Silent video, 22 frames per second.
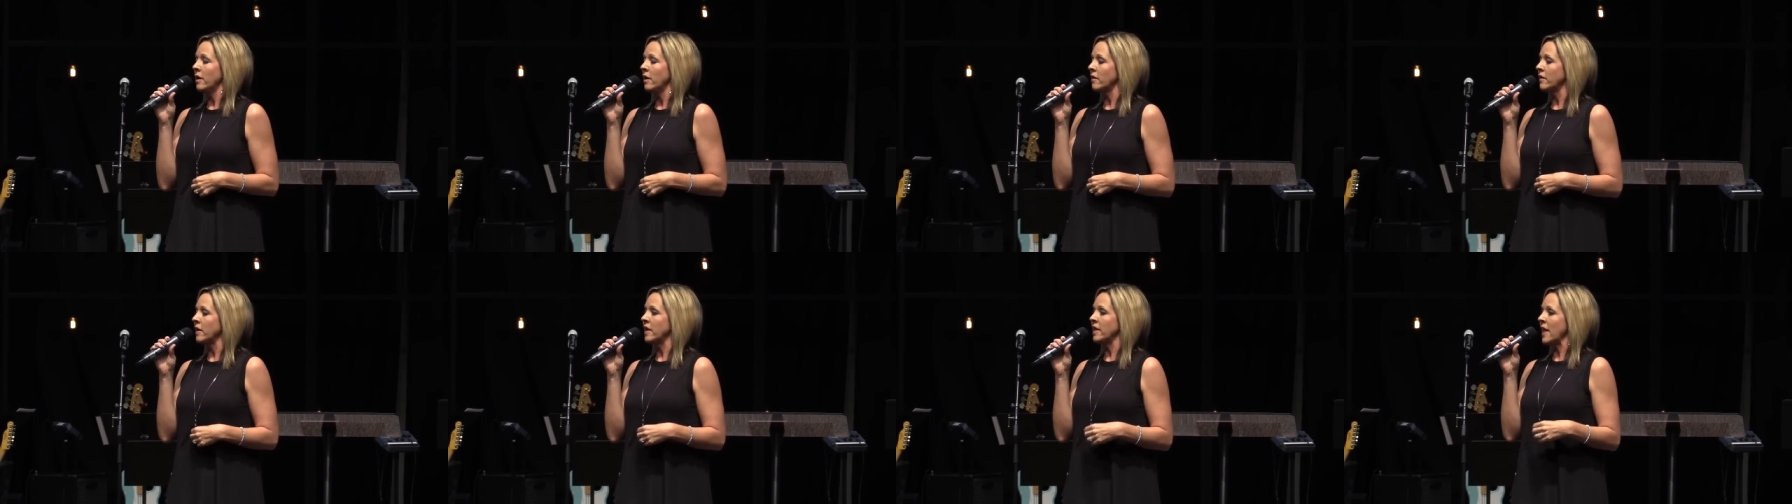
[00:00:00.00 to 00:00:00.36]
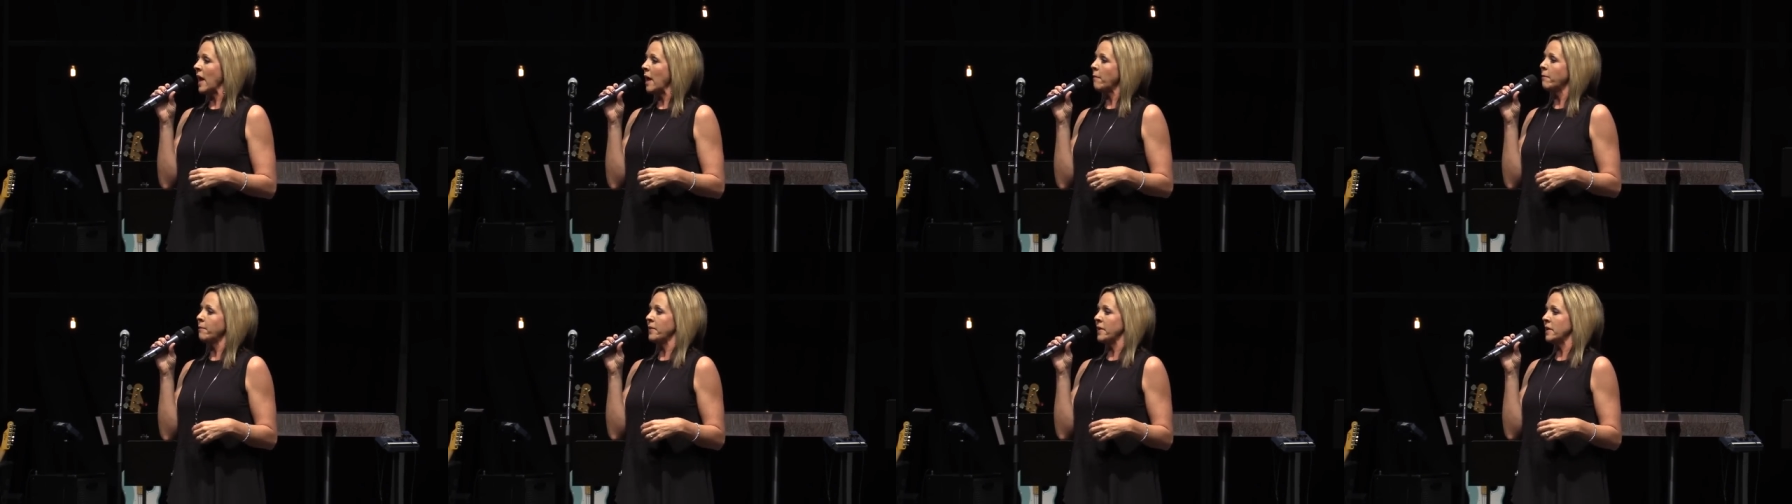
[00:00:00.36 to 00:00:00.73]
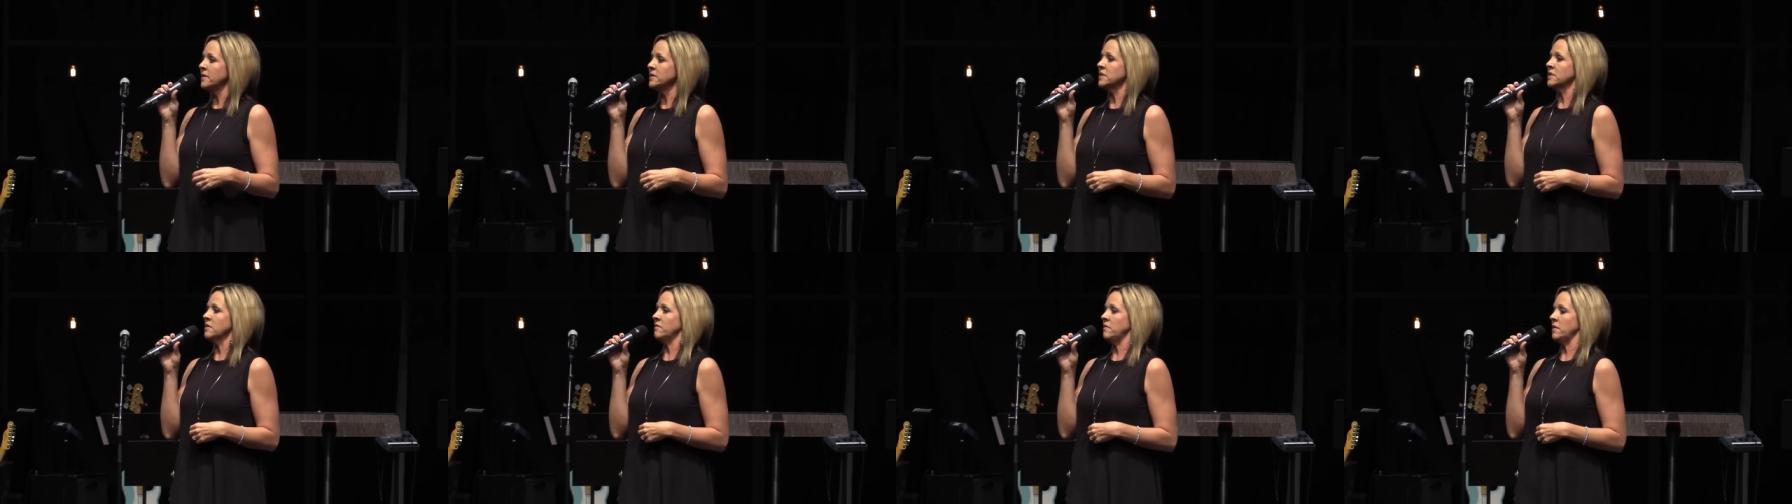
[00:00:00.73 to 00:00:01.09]
Okay, that
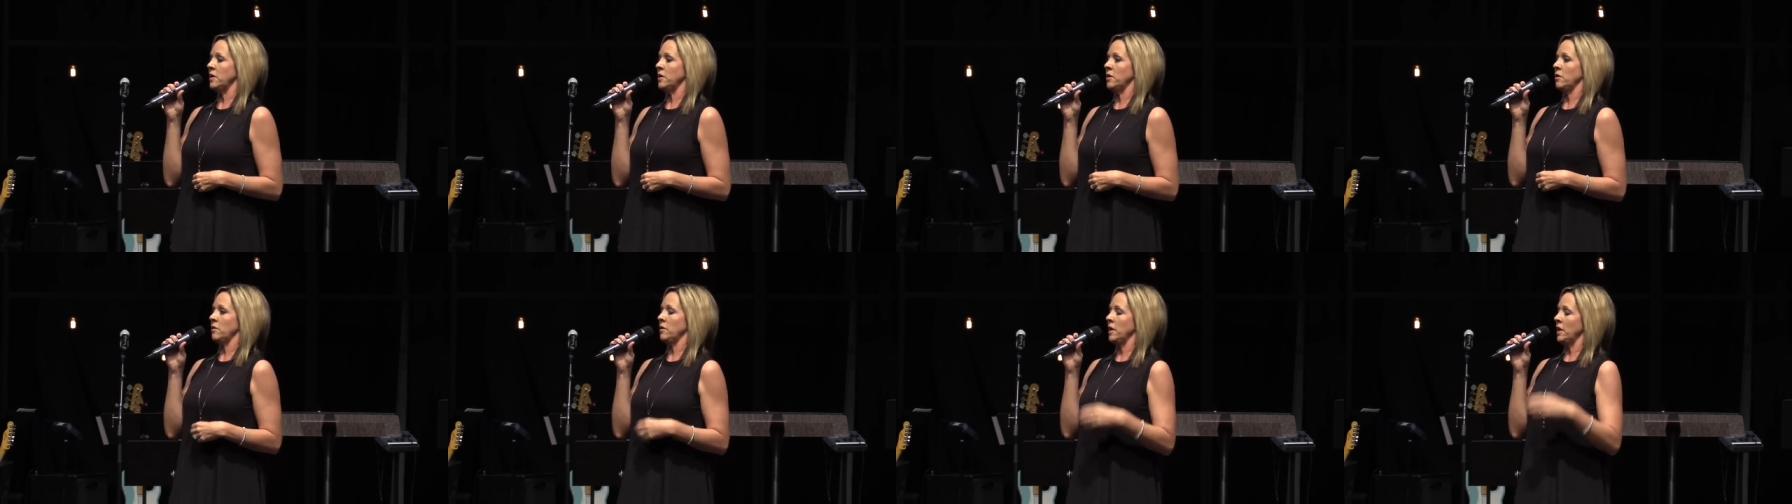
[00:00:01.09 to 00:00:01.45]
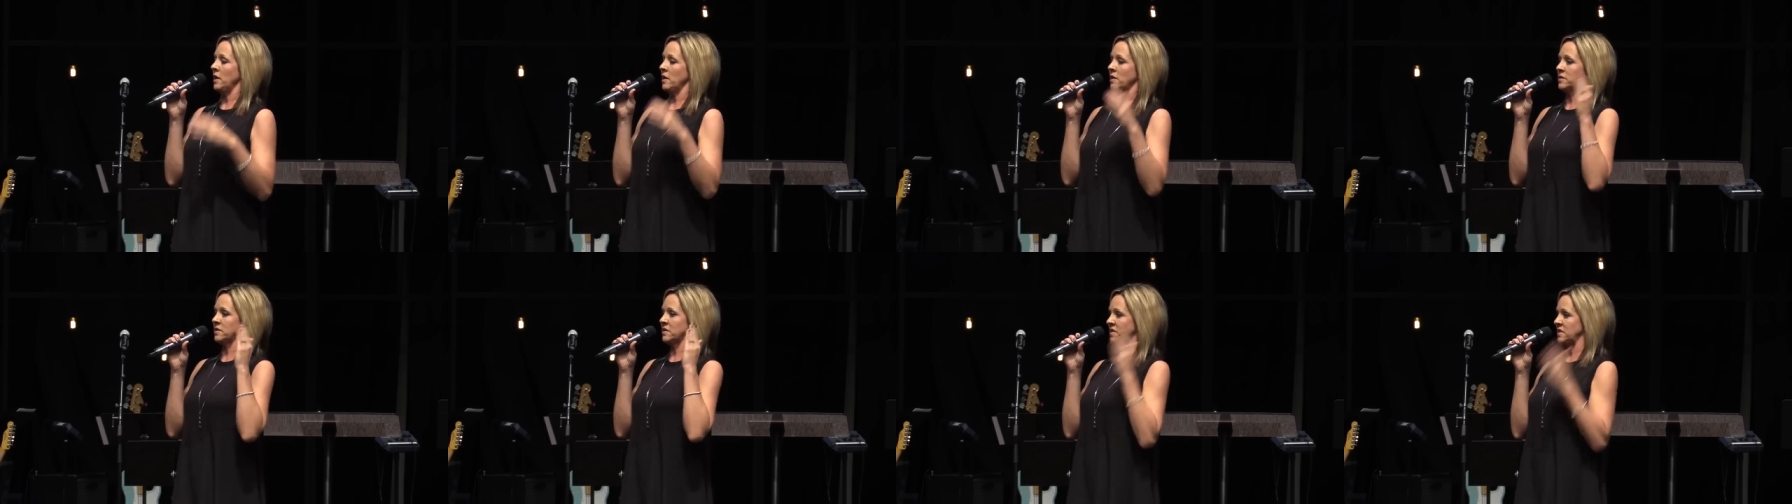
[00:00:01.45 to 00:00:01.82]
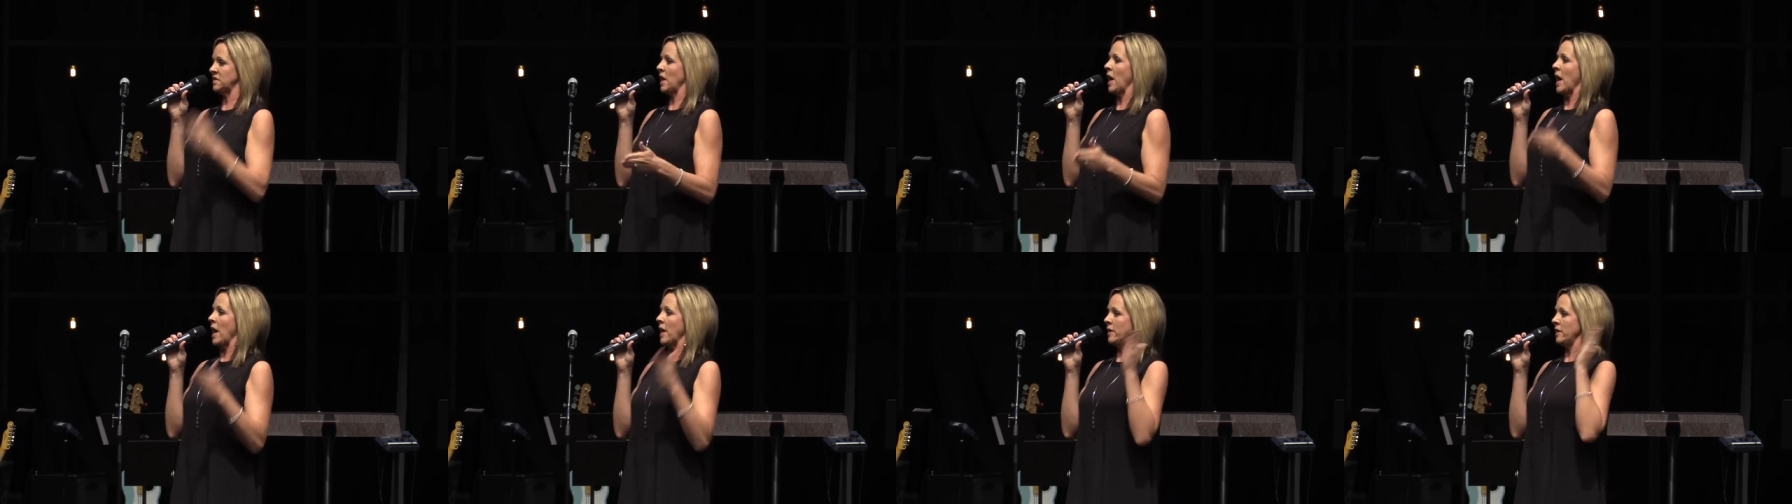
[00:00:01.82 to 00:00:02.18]
piece of you is
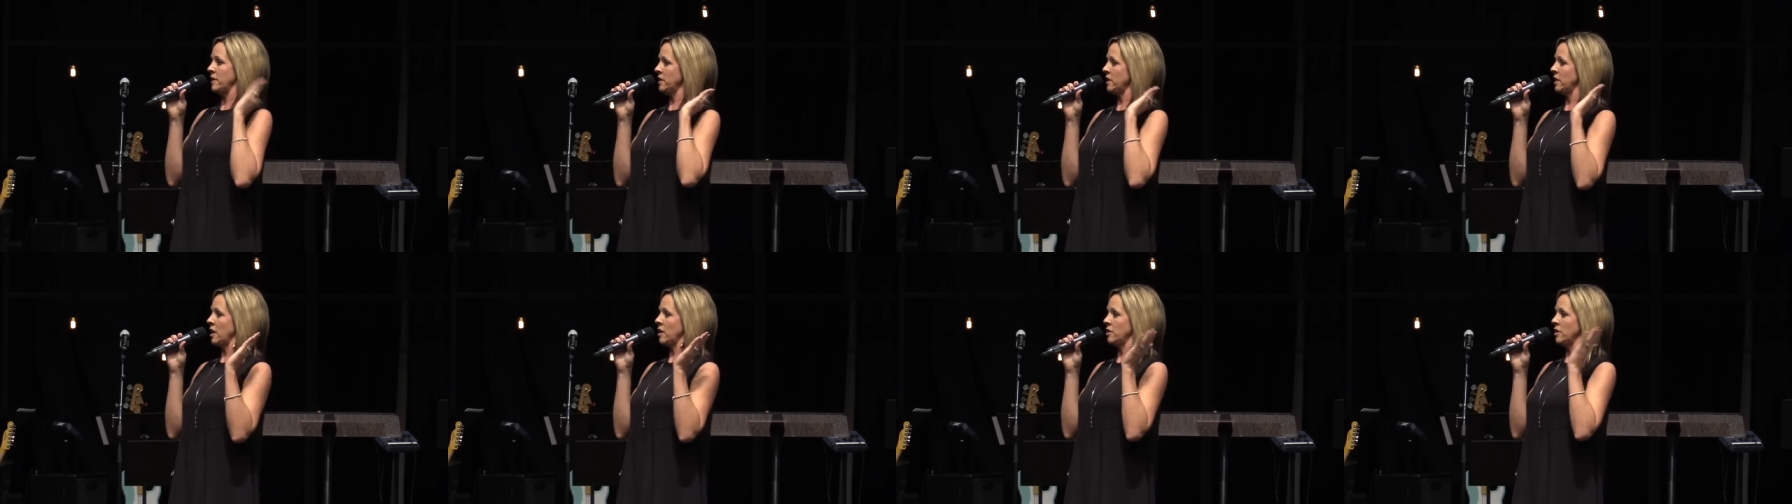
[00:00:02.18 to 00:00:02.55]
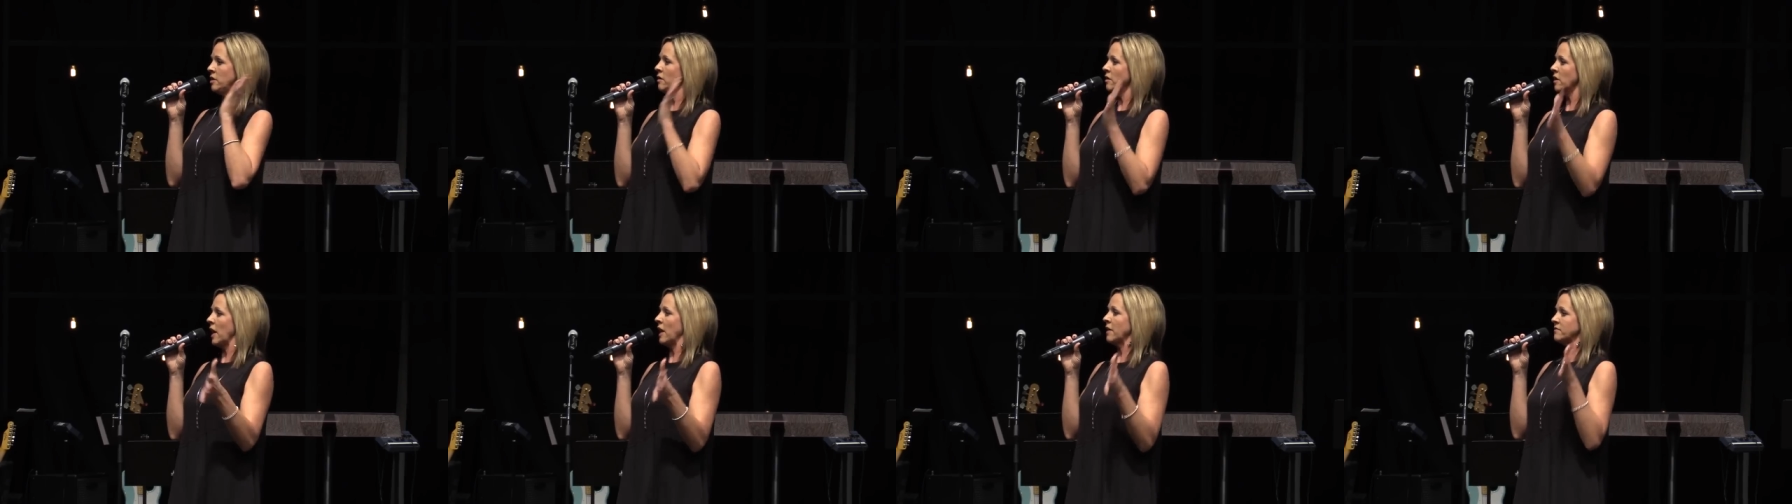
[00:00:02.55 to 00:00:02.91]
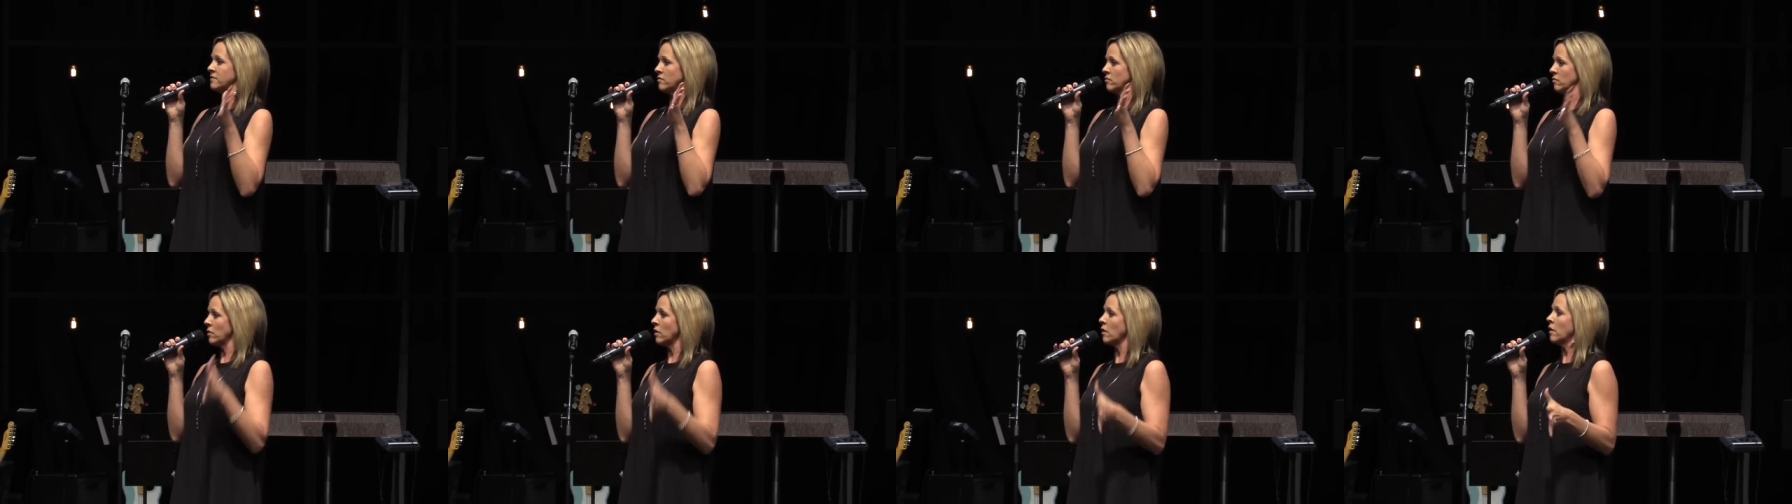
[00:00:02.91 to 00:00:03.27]
set. You know, you don't have
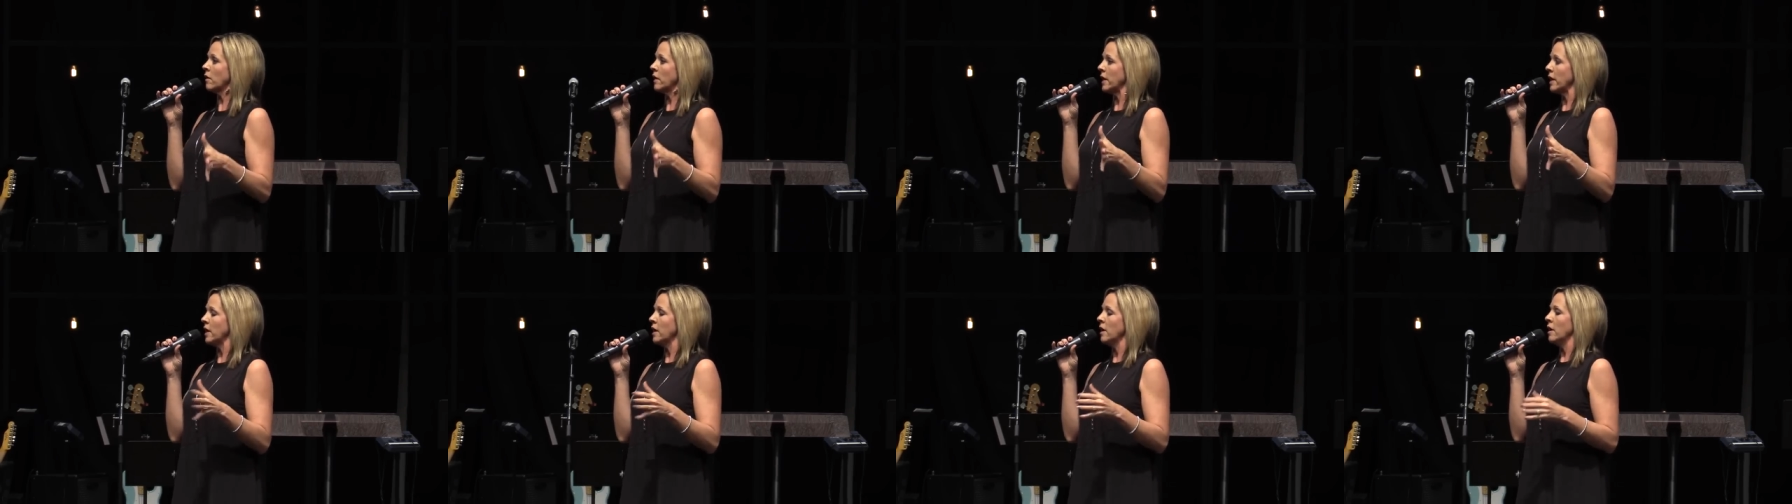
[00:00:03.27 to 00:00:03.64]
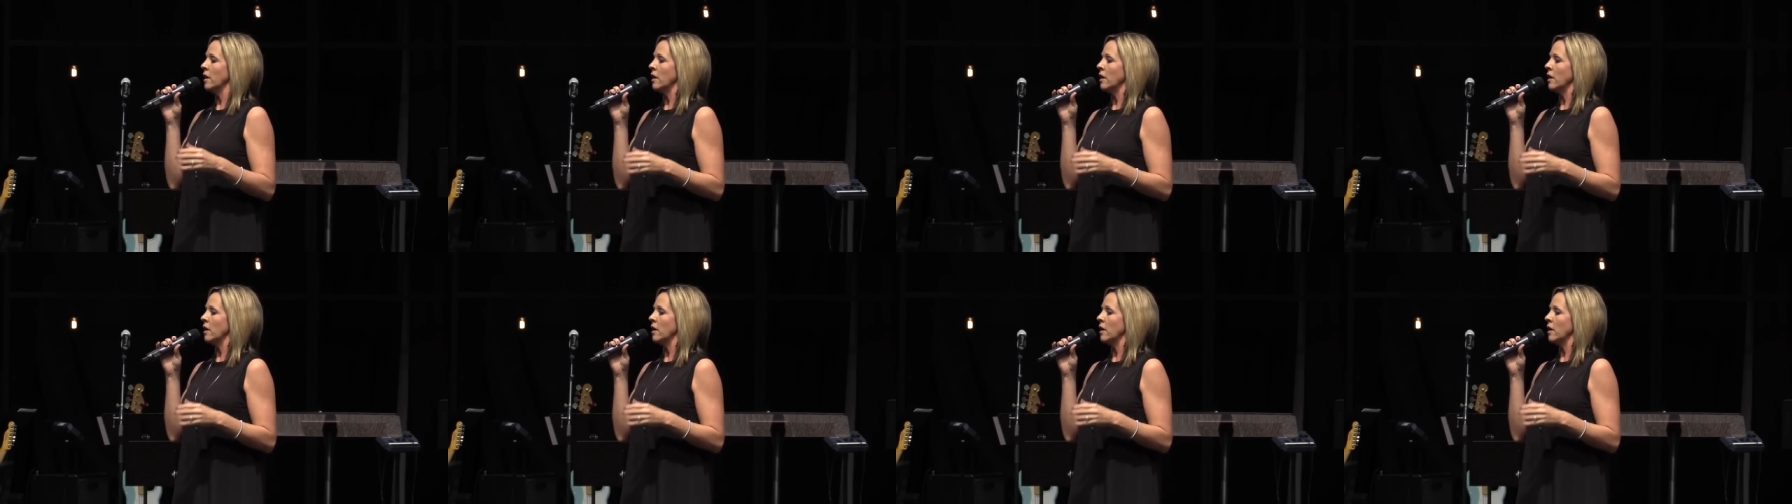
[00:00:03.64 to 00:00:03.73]
to worry.